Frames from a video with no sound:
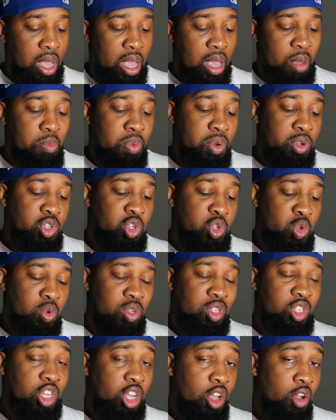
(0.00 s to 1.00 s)
and put you
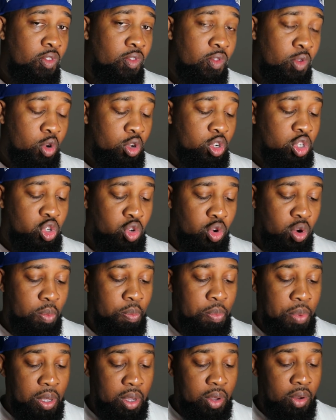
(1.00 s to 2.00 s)
in jail for a
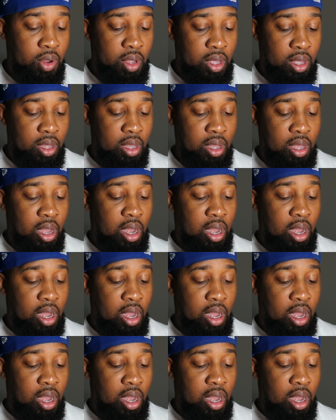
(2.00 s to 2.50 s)
short period.